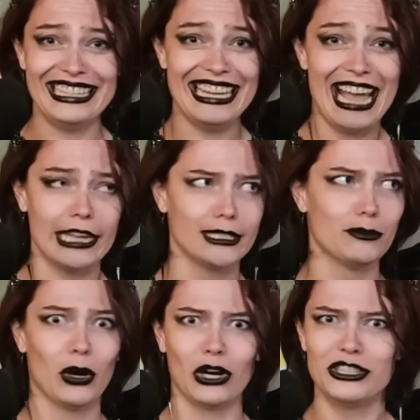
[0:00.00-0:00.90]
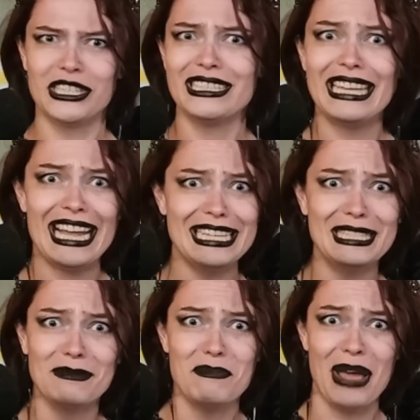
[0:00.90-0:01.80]
He has purchased
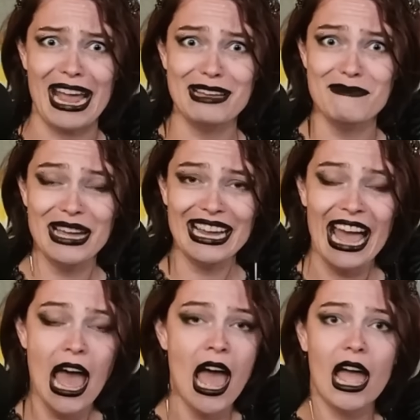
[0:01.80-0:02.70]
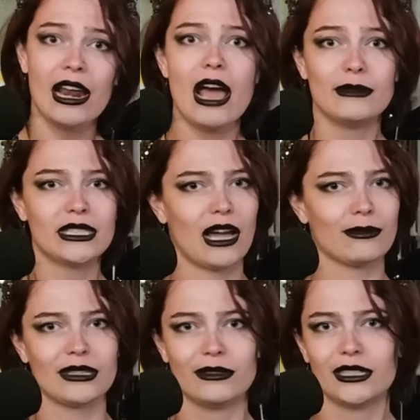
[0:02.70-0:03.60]
his baby. And Emma
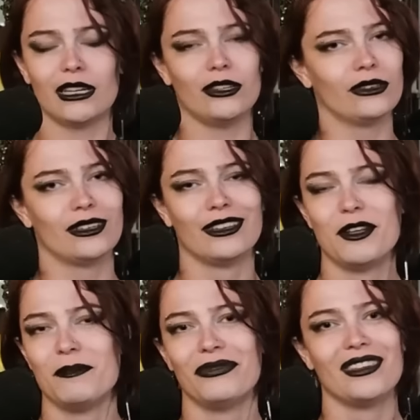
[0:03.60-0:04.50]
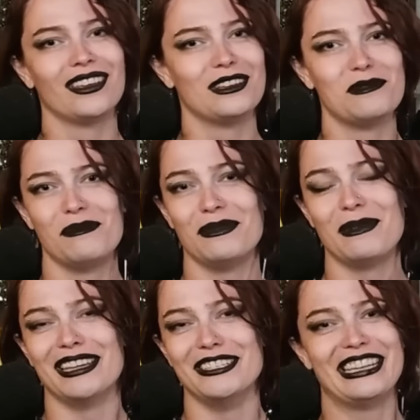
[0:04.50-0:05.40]
stops him and is like, you
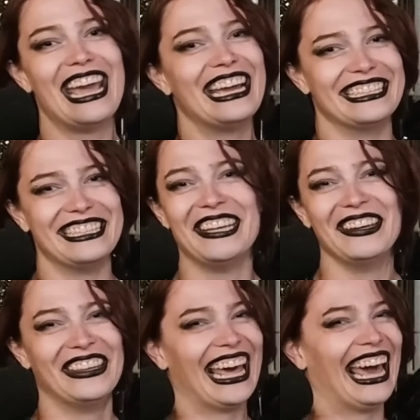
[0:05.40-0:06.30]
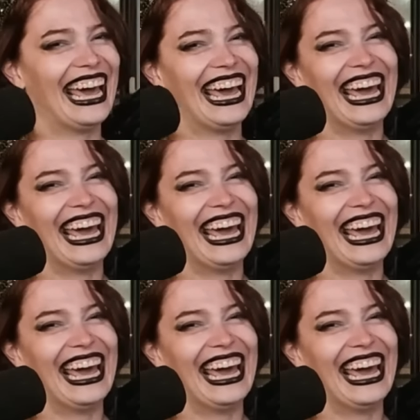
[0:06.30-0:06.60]
can't do that.